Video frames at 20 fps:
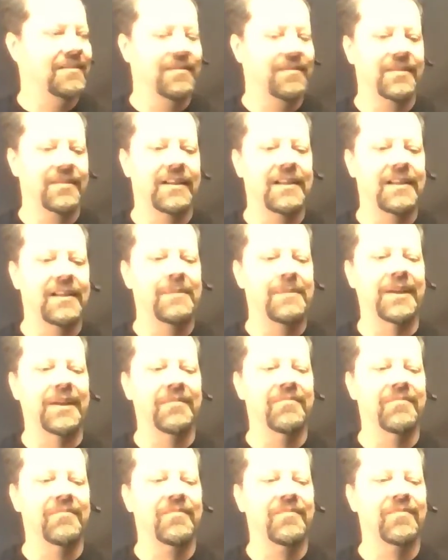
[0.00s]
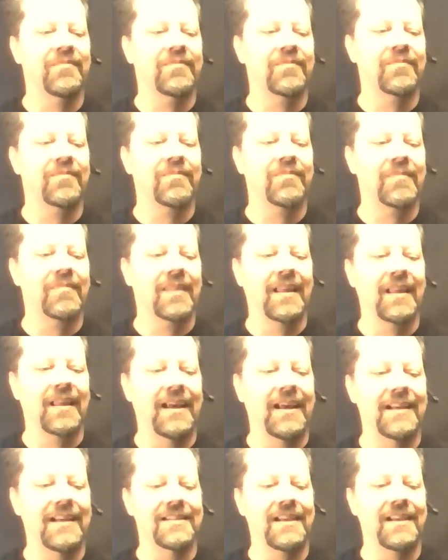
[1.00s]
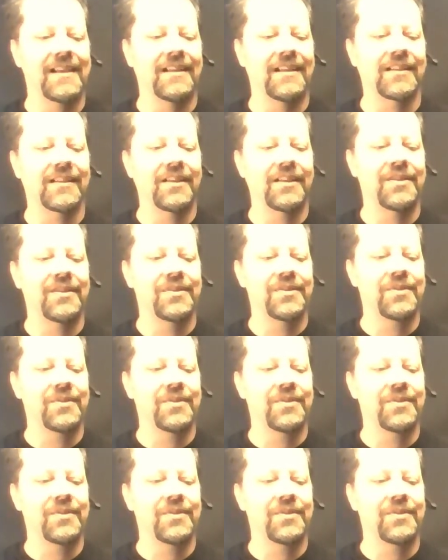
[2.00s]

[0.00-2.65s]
the limit as L goes to